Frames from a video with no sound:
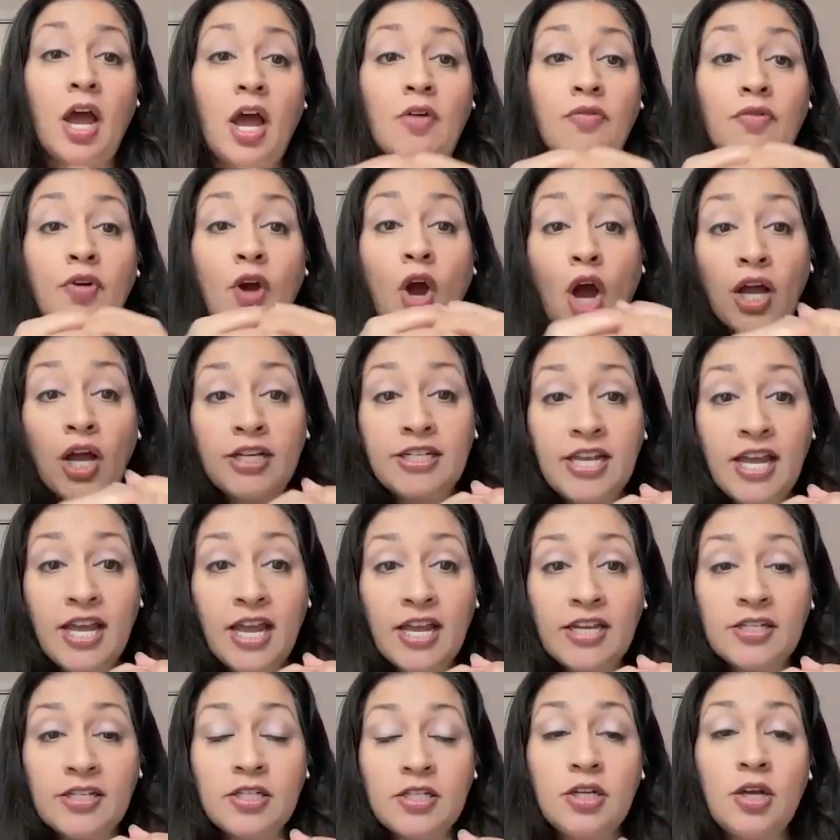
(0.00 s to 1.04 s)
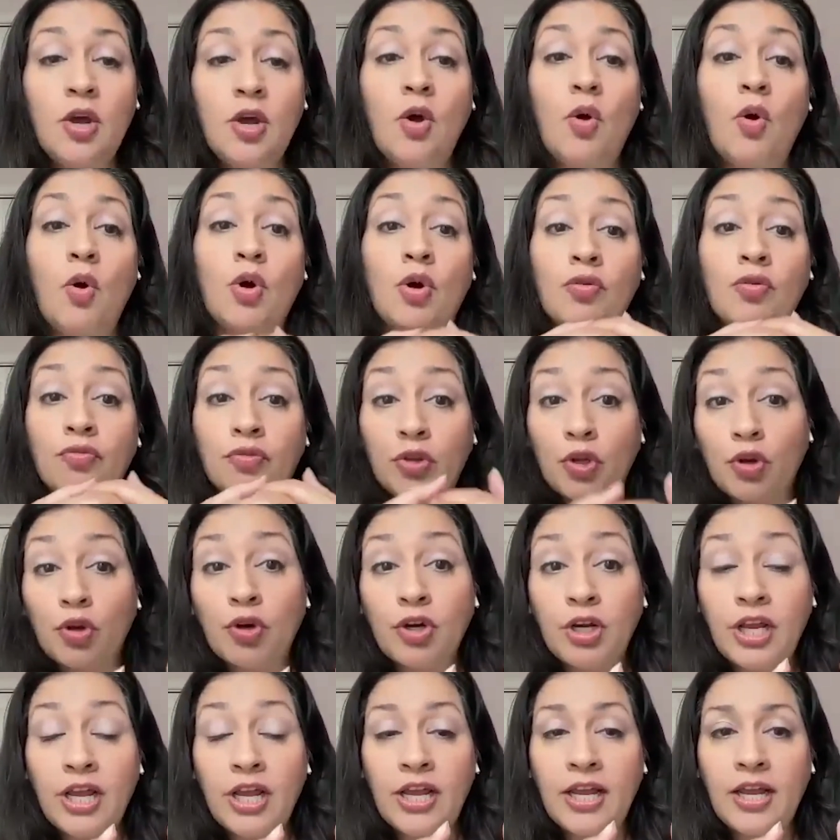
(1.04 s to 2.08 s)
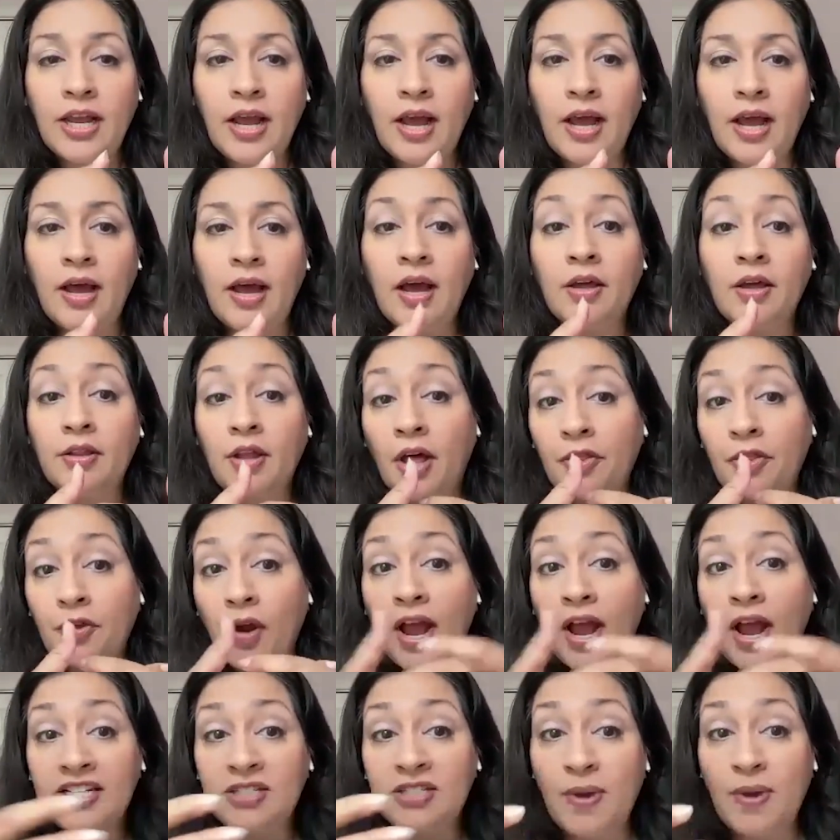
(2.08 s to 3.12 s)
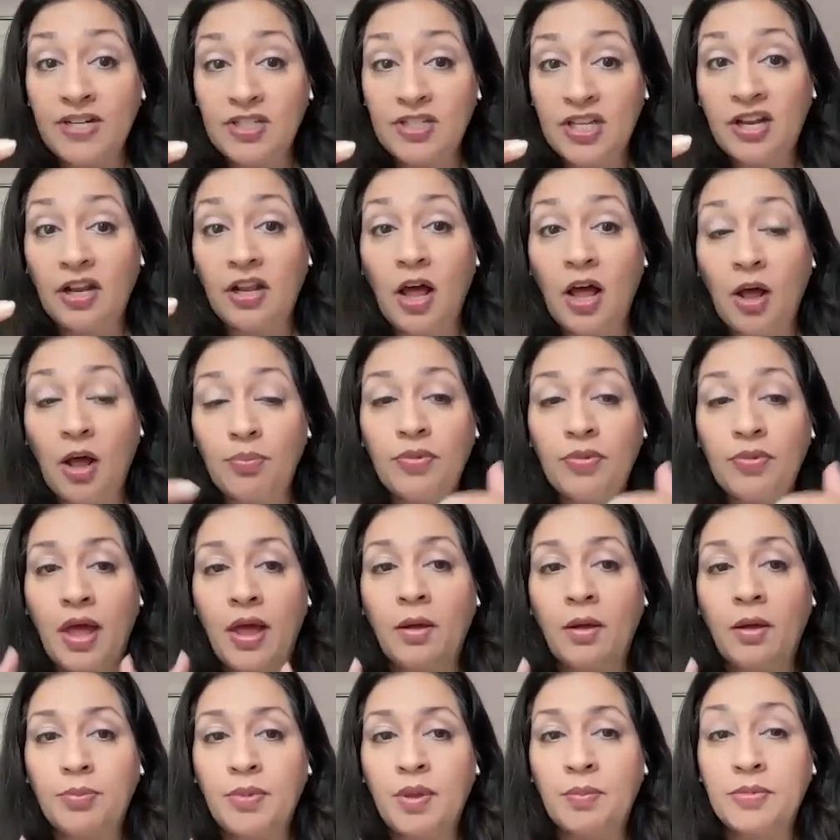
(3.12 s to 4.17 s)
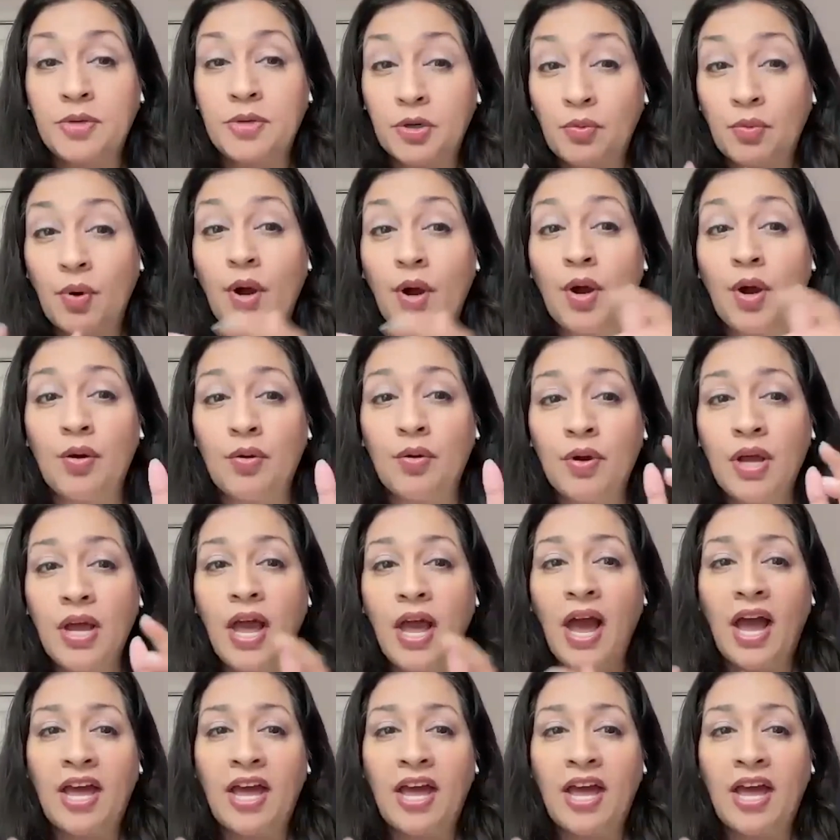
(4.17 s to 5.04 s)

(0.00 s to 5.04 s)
of content or of learning other aspects that'll help them to grow.